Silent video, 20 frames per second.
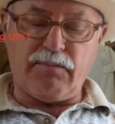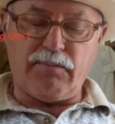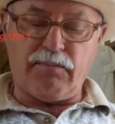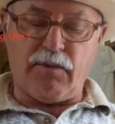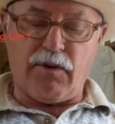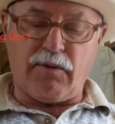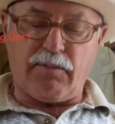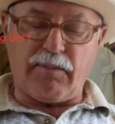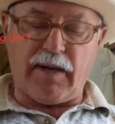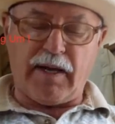a
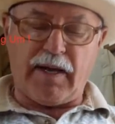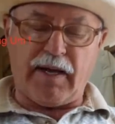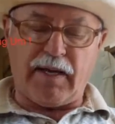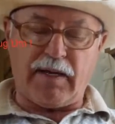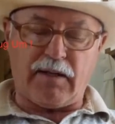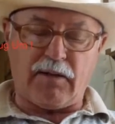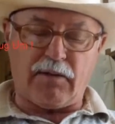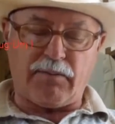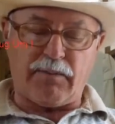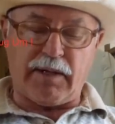little bit,
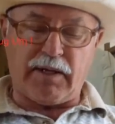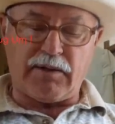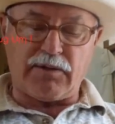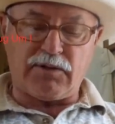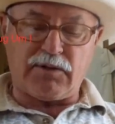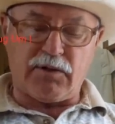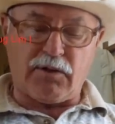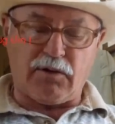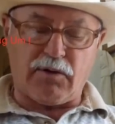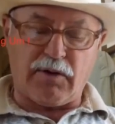so I've got
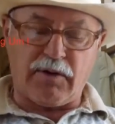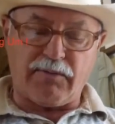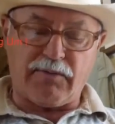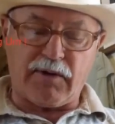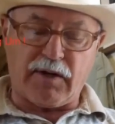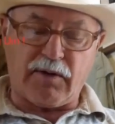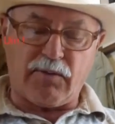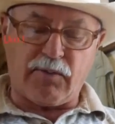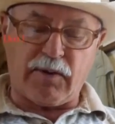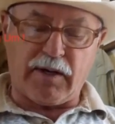to wear
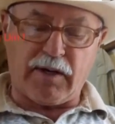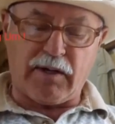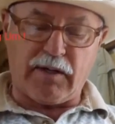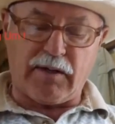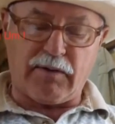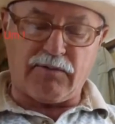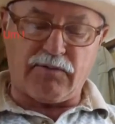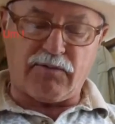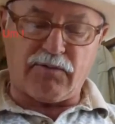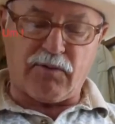gloves for a
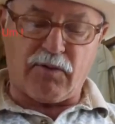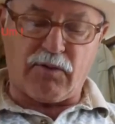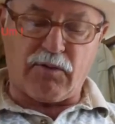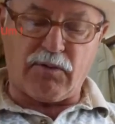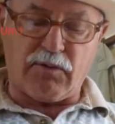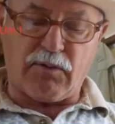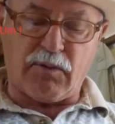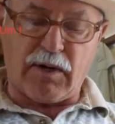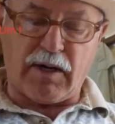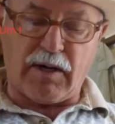little while.
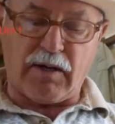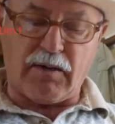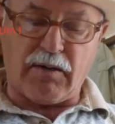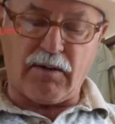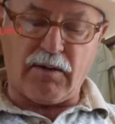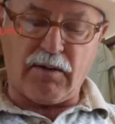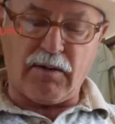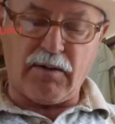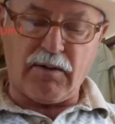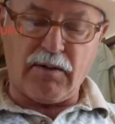
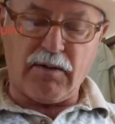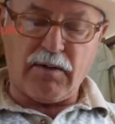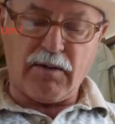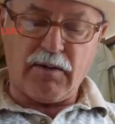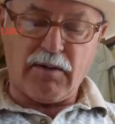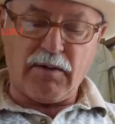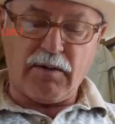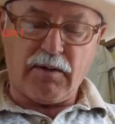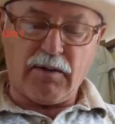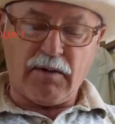
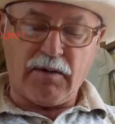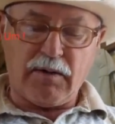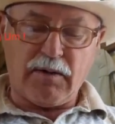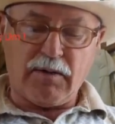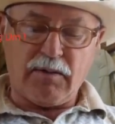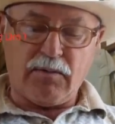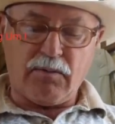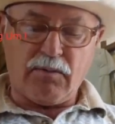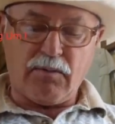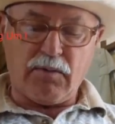
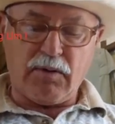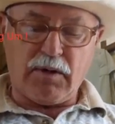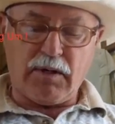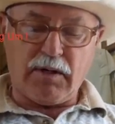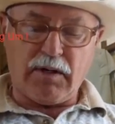1,